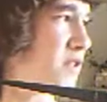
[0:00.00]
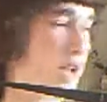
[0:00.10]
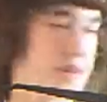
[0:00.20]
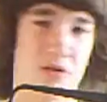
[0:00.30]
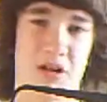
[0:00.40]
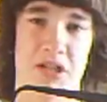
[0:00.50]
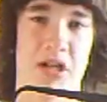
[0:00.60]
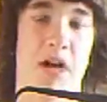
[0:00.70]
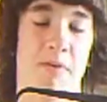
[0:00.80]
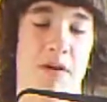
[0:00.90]
not the greatest
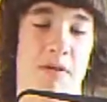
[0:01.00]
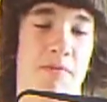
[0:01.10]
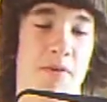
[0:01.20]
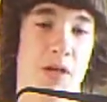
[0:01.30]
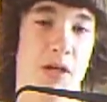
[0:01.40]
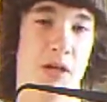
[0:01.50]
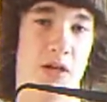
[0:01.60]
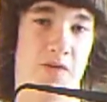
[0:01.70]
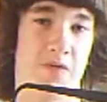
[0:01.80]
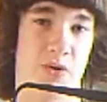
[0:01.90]
hop-up
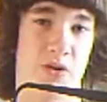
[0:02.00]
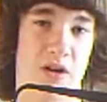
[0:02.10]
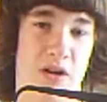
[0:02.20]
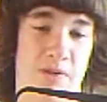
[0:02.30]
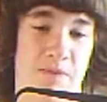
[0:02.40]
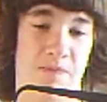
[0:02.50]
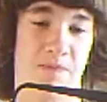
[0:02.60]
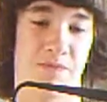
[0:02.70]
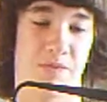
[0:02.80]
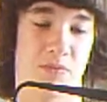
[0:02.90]
for,
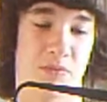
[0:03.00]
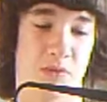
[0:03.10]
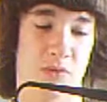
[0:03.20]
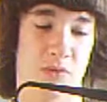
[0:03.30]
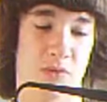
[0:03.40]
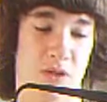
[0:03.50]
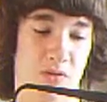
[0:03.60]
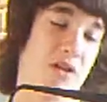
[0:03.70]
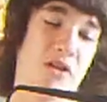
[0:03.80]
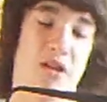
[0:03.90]
well, you
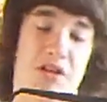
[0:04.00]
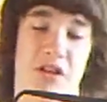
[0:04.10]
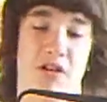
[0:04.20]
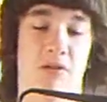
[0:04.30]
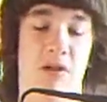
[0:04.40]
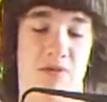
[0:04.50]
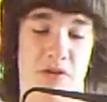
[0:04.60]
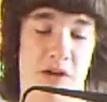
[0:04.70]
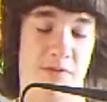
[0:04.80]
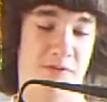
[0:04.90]
know, a lot of stock rifle
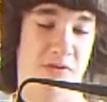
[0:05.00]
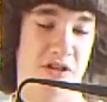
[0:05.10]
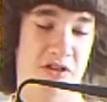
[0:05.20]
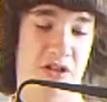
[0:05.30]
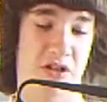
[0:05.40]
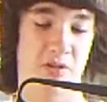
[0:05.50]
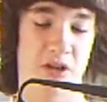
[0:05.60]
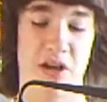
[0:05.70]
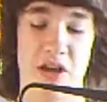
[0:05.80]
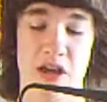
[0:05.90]
hop-up sucks
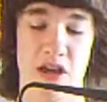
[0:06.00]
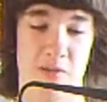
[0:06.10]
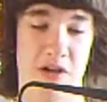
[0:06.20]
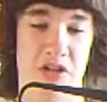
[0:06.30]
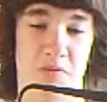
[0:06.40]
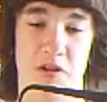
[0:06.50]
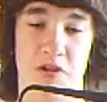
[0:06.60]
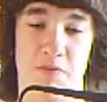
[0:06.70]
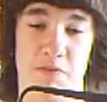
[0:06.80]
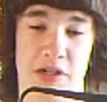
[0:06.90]
anyway. It might just be
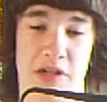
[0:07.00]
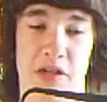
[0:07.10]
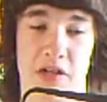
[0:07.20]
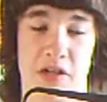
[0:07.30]
new bucking,